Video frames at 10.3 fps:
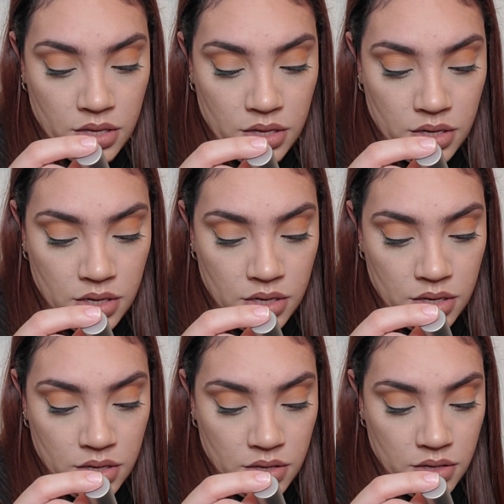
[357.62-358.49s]

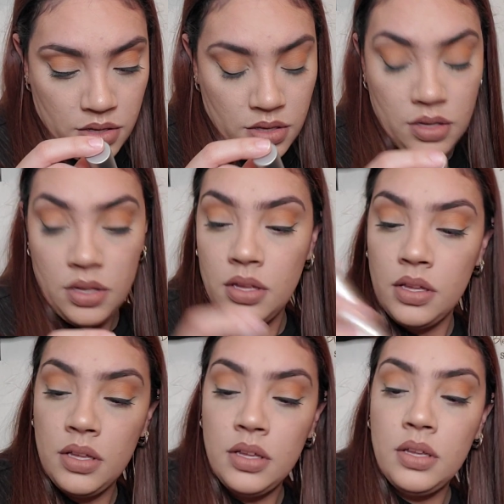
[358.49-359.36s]

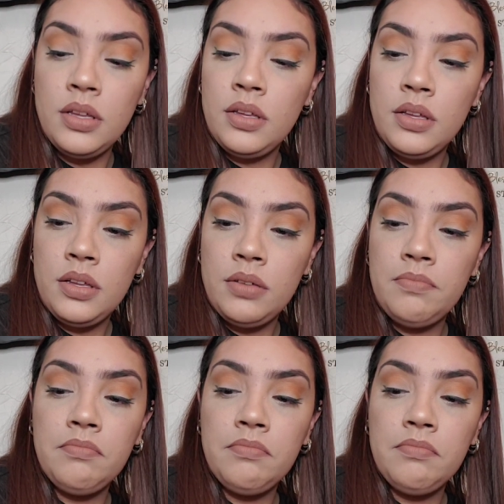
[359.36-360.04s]
Nothing is said.